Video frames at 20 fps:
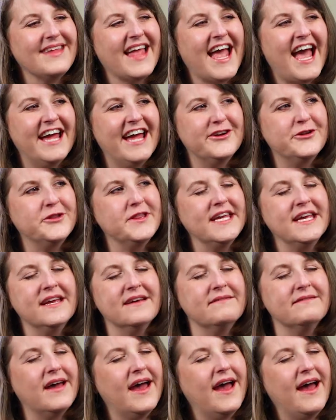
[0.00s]
I don't think
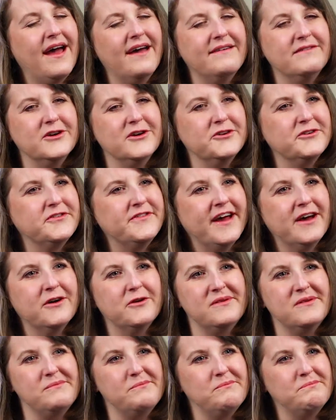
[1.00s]
I've ever
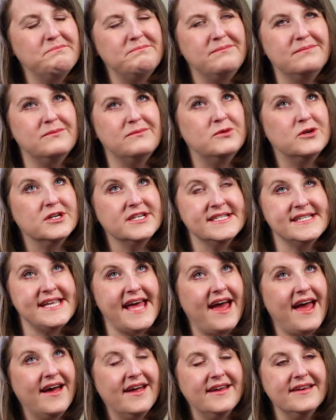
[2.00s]
felt more
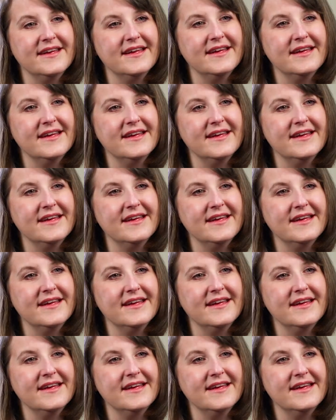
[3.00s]
sad